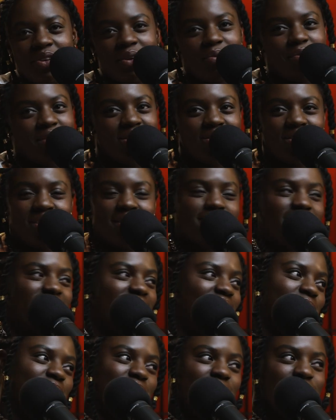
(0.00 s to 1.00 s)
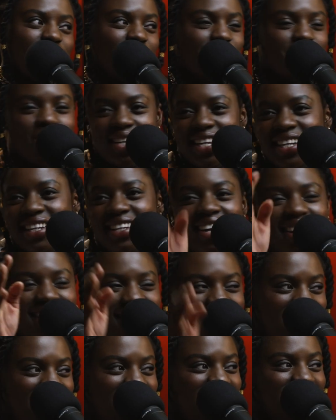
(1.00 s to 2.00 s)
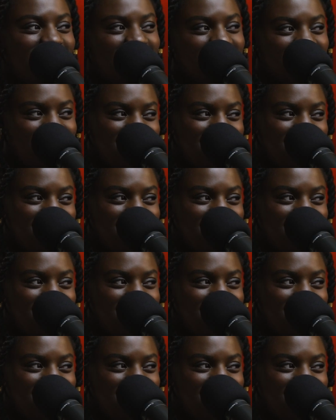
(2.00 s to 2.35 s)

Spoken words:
what we thought about when we were walking down the aisle.